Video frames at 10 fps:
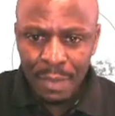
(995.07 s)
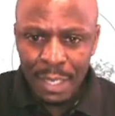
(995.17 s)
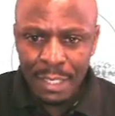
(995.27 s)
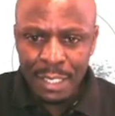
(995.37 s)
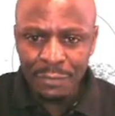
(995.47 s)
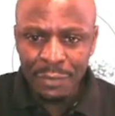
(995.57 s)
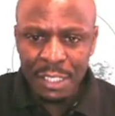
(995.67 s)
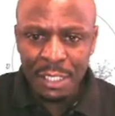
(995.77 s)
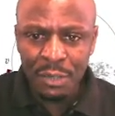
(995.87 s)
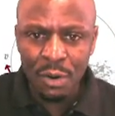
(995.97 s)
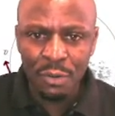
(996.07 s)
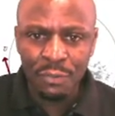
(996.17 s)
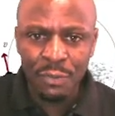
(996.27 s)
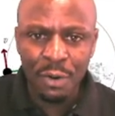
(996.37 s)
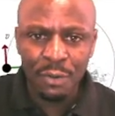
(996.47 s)
the definition
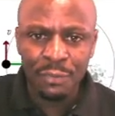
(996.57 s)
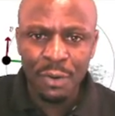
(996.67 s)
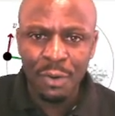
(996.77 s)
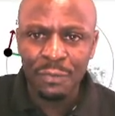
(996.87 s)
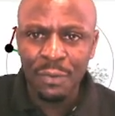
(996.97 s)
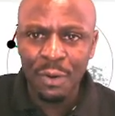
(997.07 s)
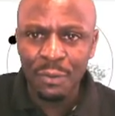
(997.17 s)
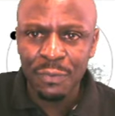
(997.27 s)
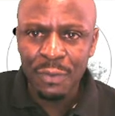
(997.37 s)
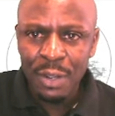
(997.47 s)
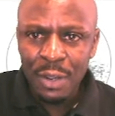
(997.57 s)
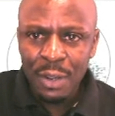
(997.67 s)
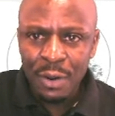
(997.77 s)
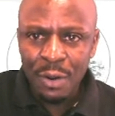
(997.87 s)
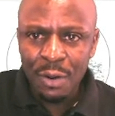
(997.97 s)
of of of of
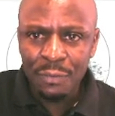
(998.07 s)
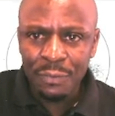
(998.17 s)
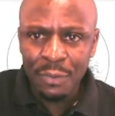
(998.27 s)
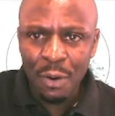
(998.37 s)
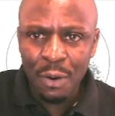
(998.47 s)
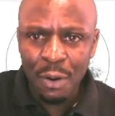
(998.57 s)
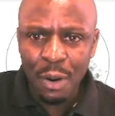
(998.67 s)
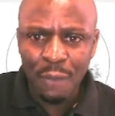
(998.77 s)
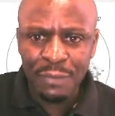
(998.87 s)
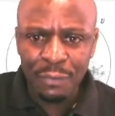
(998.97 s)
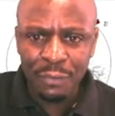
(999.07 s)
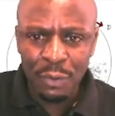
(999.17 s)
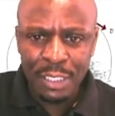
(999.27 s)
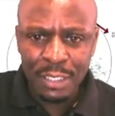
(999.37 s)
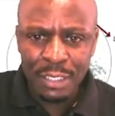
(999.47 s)
of of the
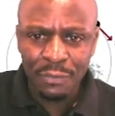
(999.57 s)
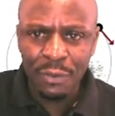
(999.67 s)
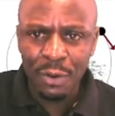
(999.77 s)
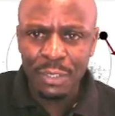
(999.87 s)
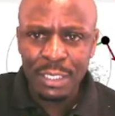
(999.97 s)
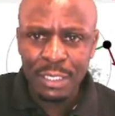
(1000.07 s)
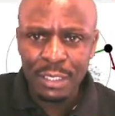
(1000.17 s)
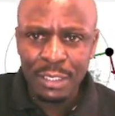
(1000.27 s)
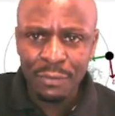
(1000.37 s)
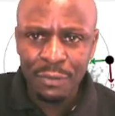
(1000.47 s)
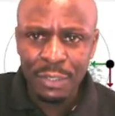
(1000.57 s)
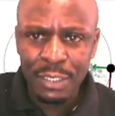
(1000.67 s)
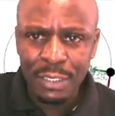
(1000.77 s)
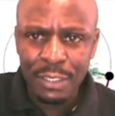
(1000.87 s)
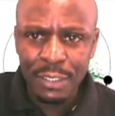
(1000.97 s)
force. The force, the
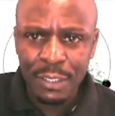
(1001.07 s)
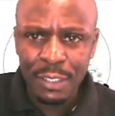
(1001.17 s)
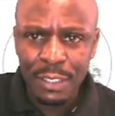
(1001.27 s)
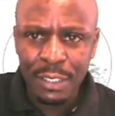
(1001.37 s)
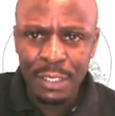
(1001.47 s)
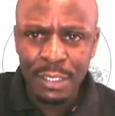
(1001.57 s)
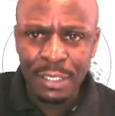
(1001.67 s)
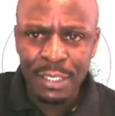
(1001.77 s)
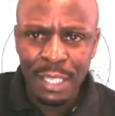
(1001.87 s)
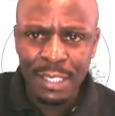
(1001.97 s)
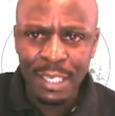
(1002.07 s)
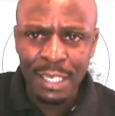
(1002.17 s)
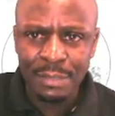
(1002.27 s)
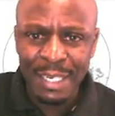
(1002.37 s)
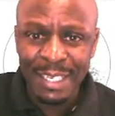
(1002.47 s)
force, is nothing
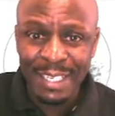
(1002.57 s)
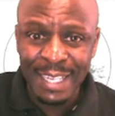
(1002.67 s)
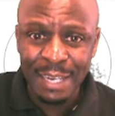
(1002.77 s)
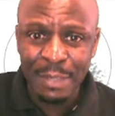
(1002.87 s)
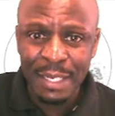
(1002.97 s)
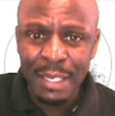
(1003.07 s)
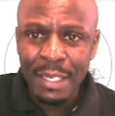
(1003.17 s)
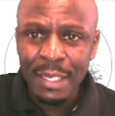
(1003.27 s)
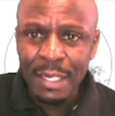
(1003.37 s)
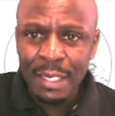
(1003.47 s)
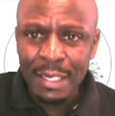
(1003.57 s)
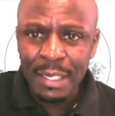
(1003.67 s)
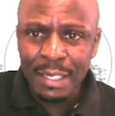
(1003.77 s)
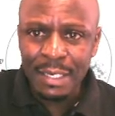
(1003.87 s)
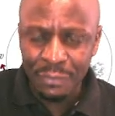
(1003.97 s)
else but it can be
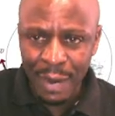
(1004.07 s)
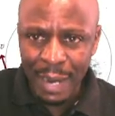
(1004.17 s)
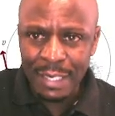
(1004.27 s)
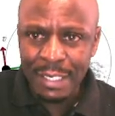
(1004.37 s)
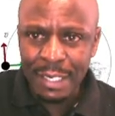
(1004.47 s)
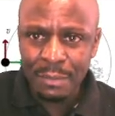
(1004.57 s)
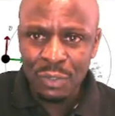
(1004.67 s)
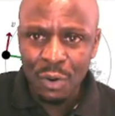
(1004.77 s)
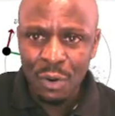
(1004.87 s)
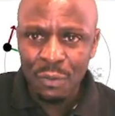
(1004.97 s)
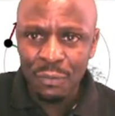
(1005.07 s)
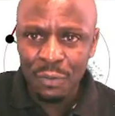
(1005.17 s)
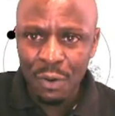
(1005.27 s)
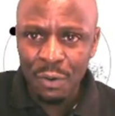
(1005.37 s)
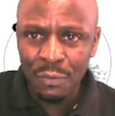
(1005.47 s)
defined in terms of
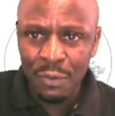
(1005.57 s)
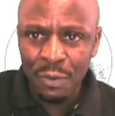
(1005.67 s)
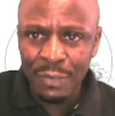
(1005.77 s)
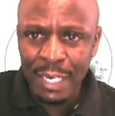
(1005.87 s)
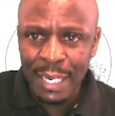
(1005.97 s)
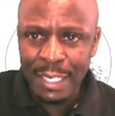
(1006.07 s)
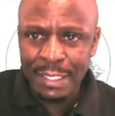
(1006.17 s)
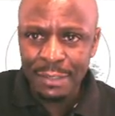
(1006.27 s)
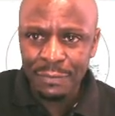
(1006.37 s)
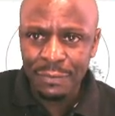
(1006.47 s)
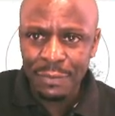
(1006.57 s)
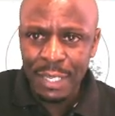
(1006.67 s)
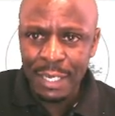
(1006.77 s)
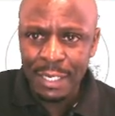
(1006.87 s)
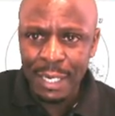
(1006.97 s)
of of the negative uh,
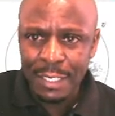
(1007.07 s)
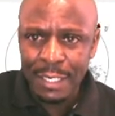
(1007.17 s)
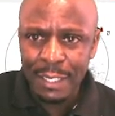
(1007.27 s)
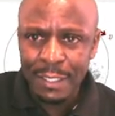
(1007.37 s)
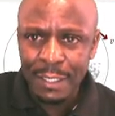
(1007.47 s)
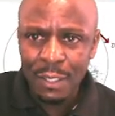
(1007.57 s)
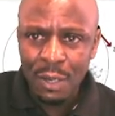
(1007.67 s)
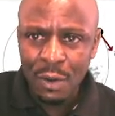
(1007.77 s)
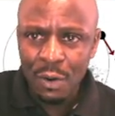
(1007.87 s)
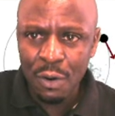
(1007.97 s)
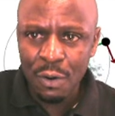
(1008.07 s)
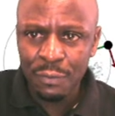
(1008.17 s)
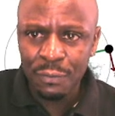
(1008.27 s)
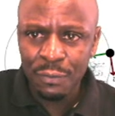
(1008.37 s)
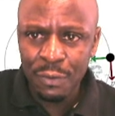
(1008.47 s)
gradient of
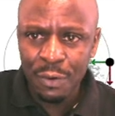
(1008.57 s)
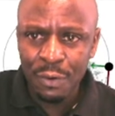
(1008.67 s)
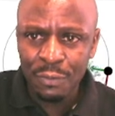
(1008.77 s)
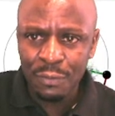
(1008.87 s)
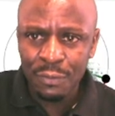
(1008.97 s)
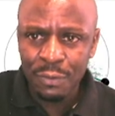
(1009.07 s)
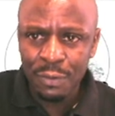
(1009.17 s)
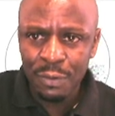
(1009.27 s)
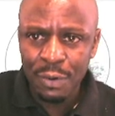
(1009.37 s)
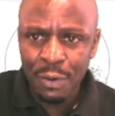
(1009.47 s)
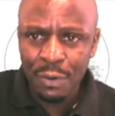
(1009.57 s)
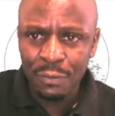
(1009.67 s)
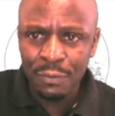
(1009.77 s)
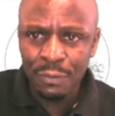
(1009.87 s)
of of